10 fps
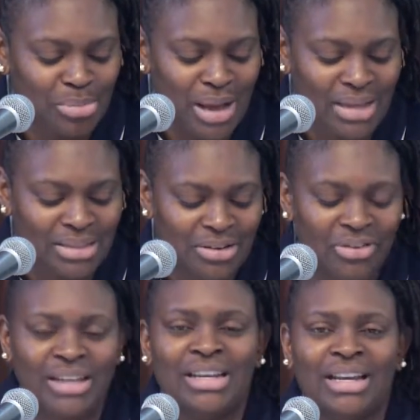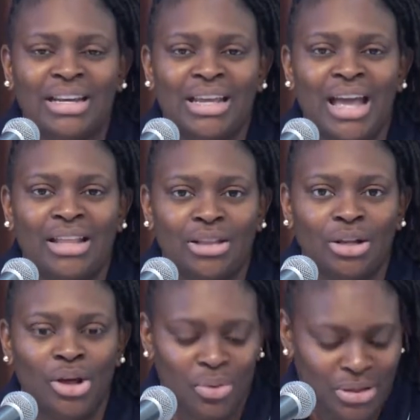Positive identity had the
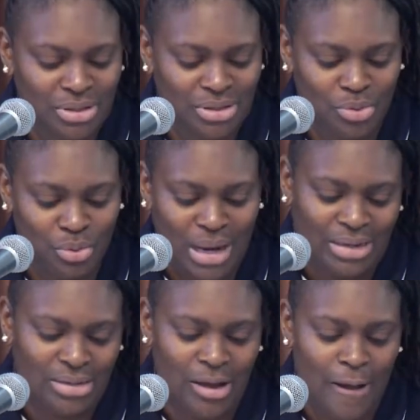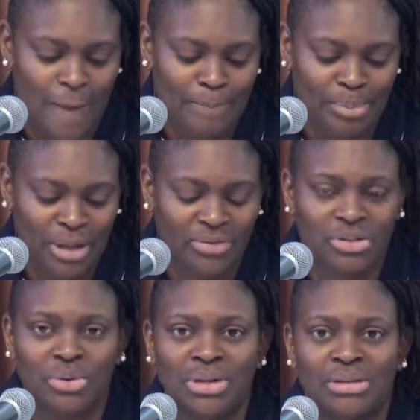lowest rate um, of
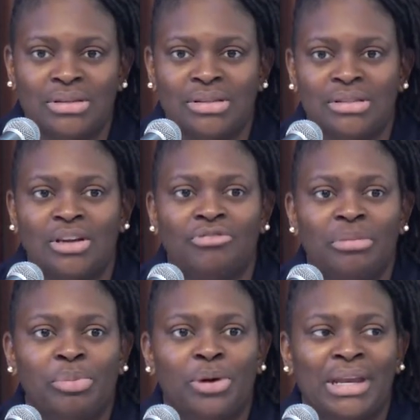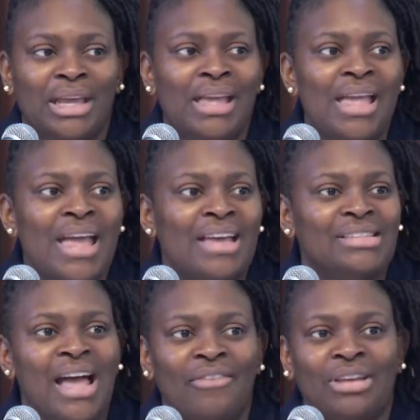students self-reporting
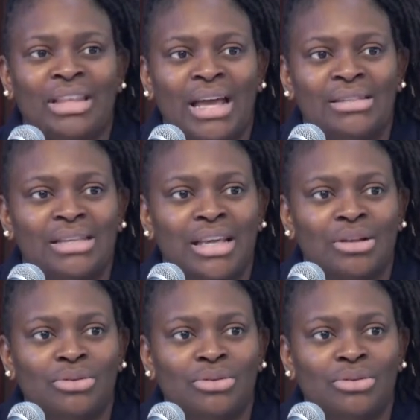as having that skill.